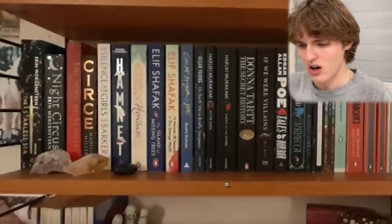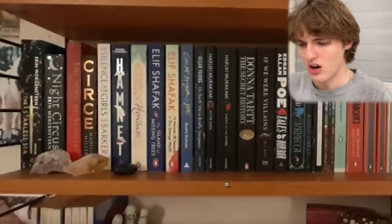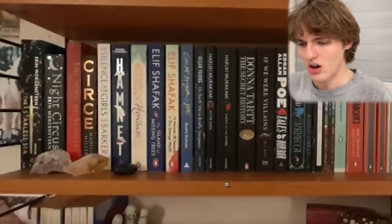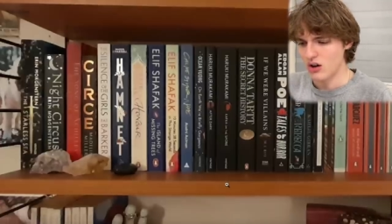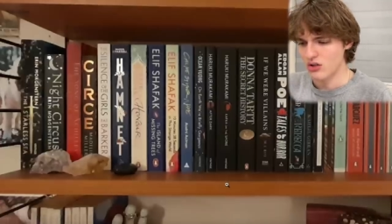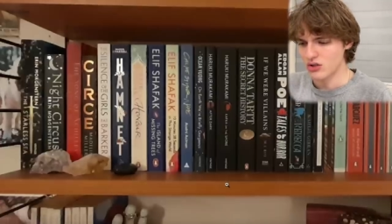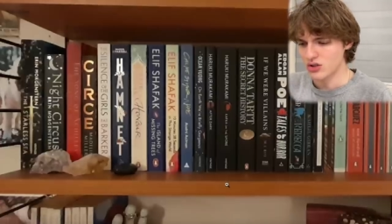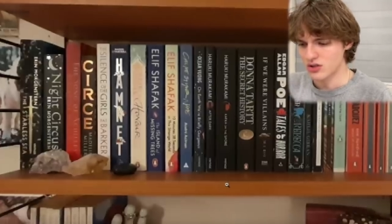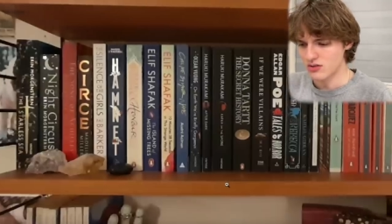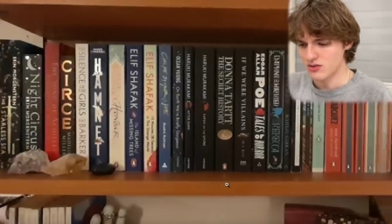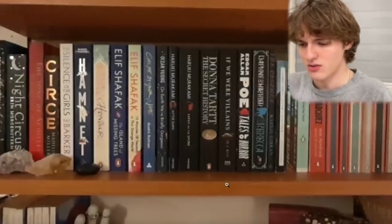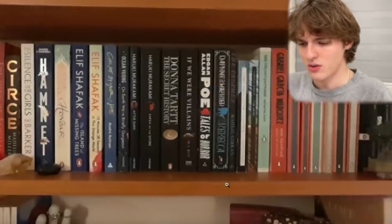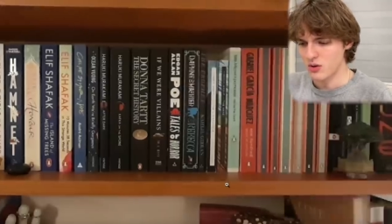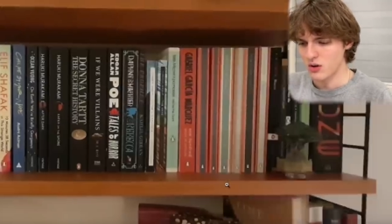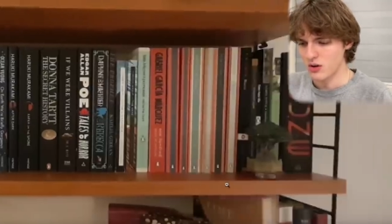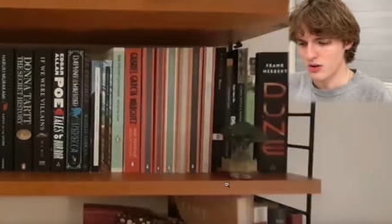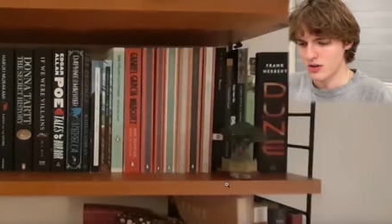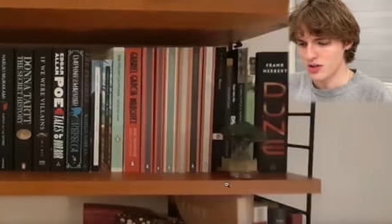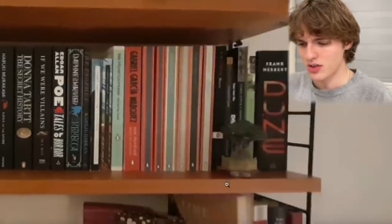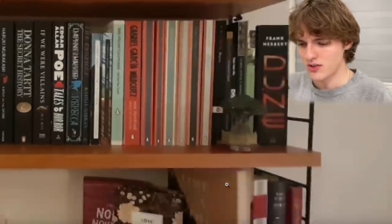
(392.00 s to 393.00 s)
Ocean
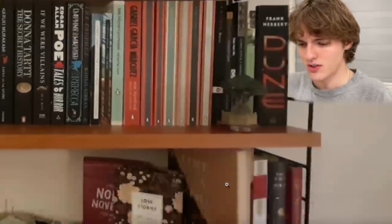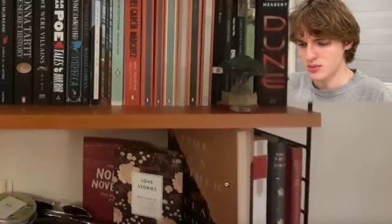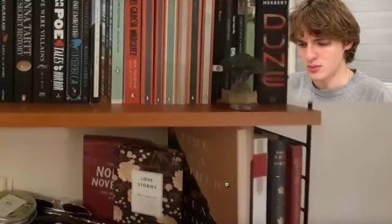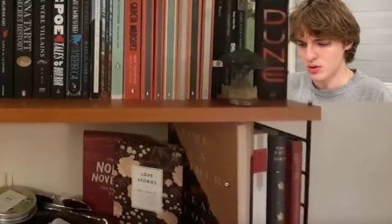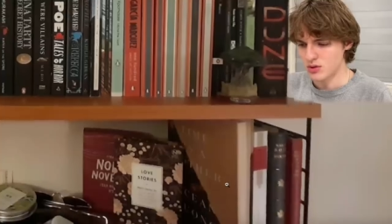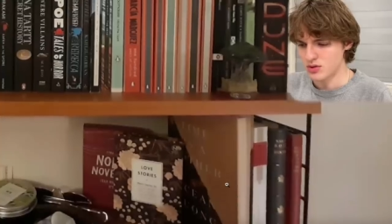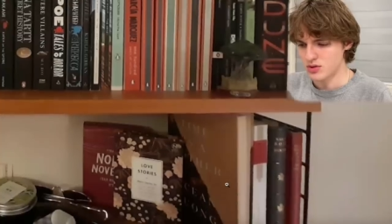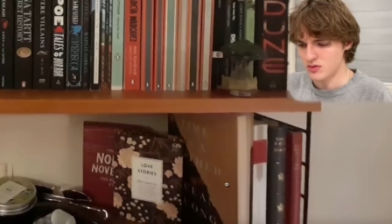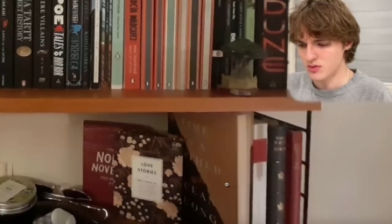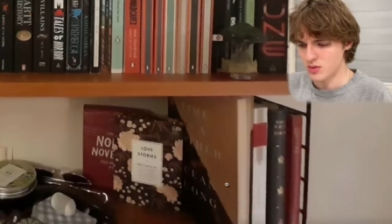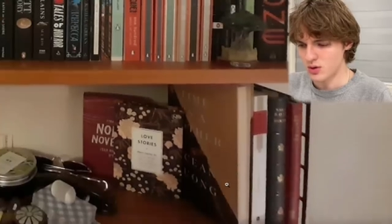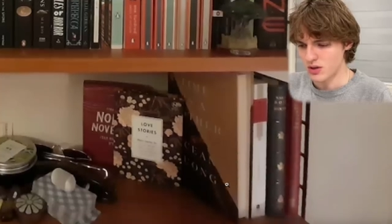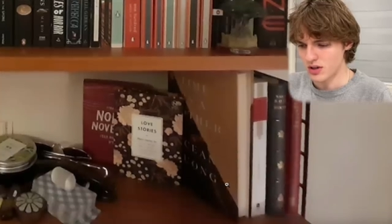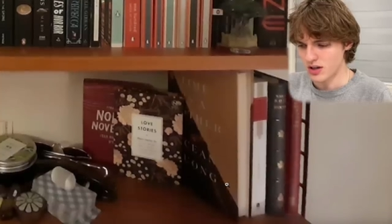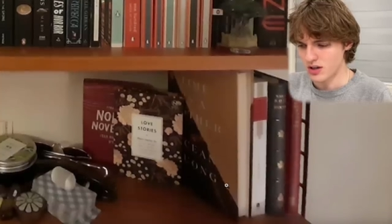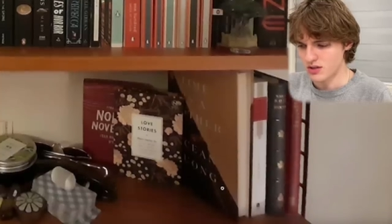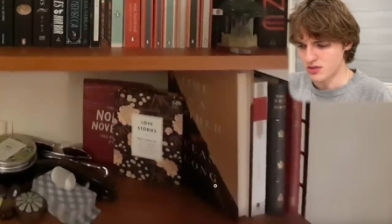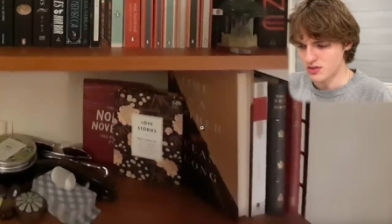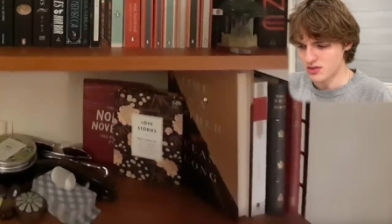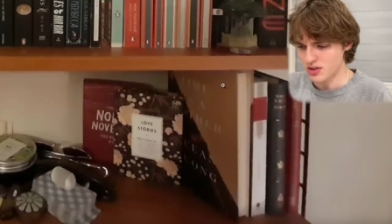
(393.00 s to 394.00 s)
Vuong, you have some Ocean Vuong. I
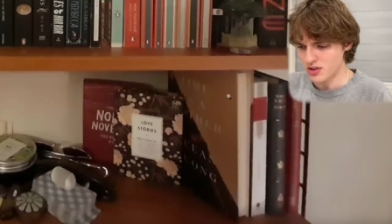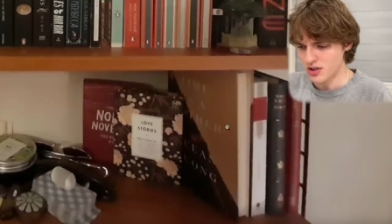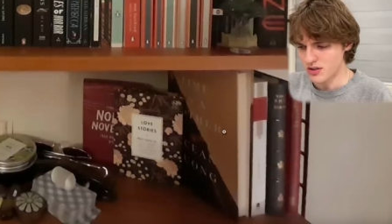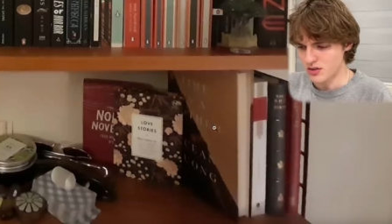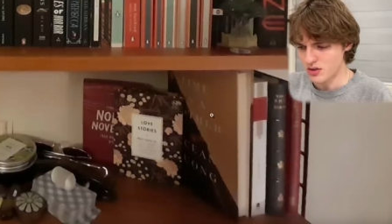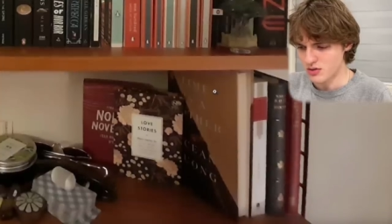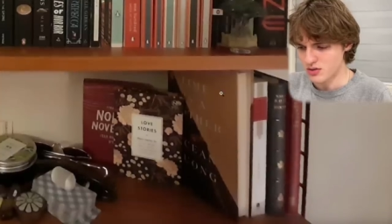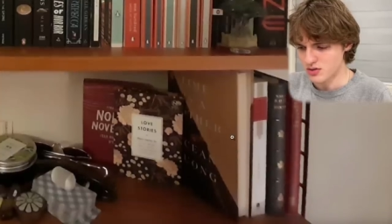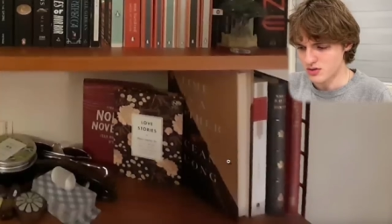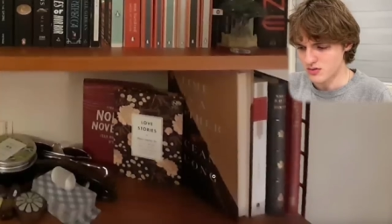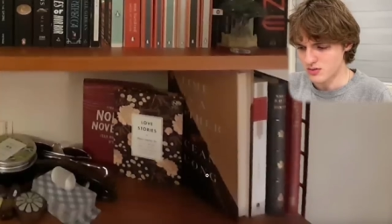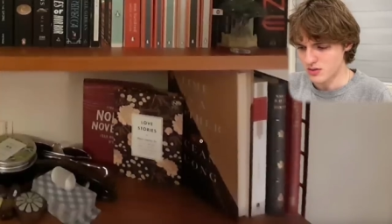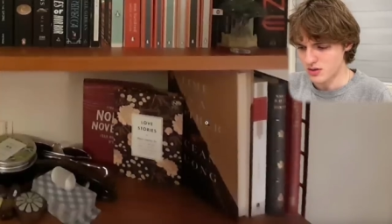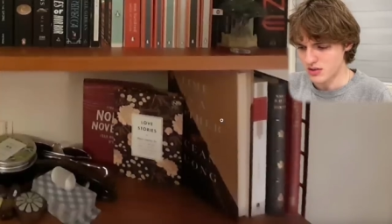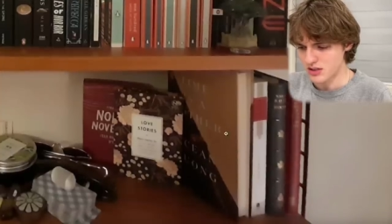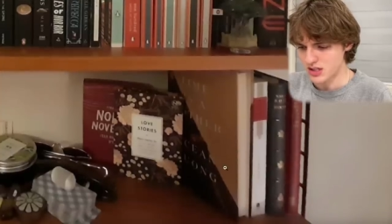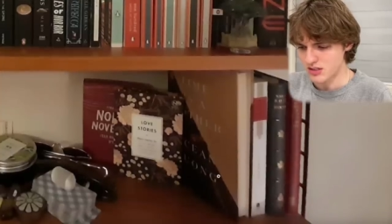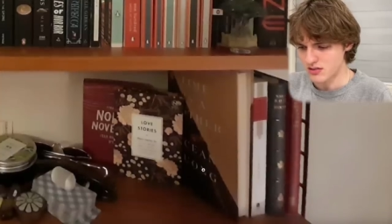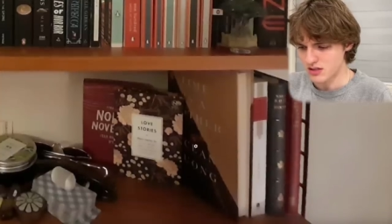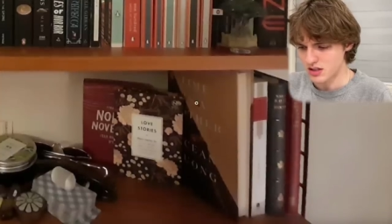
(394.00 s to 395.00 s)
also saw you have Ocean
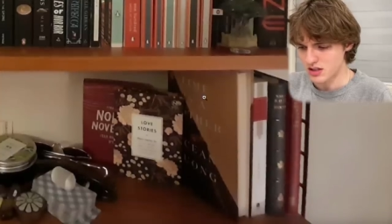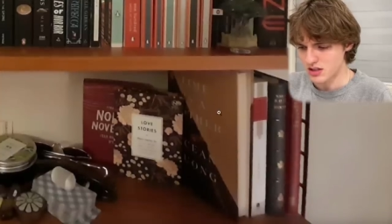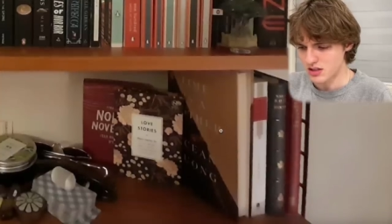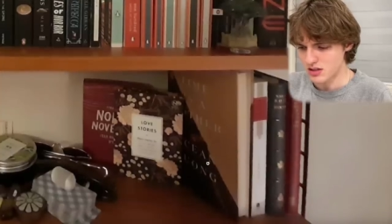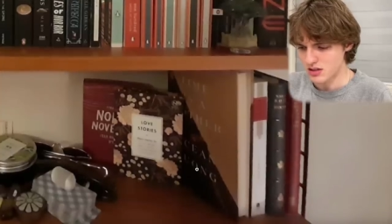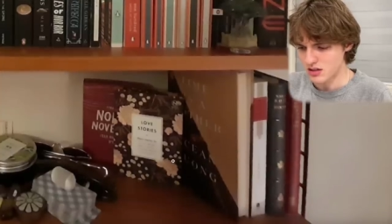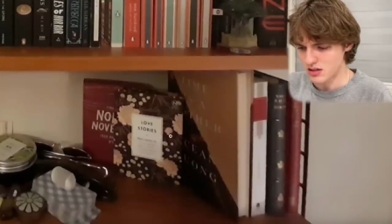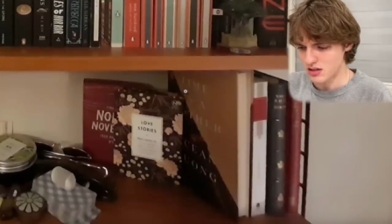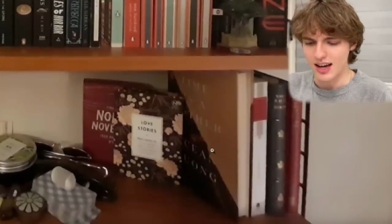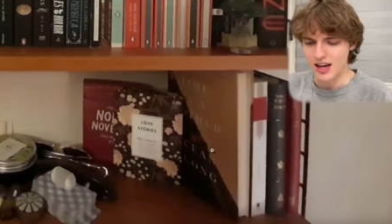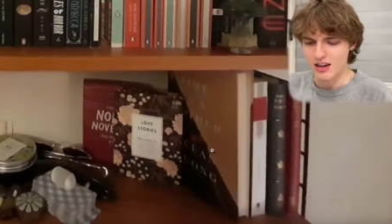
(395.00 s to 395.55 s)
Vuong down here.